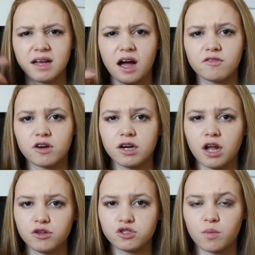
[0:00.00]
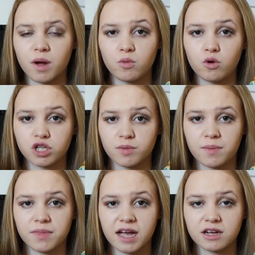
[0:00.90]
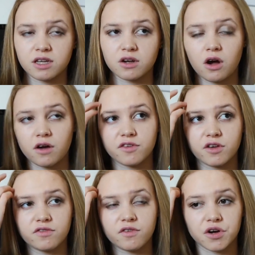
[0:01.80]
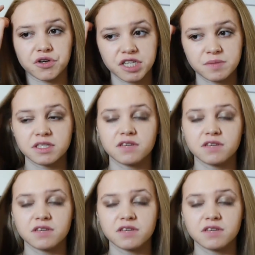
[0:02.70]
I've got loads on my wardrobe up there because I've got a few for Christmas.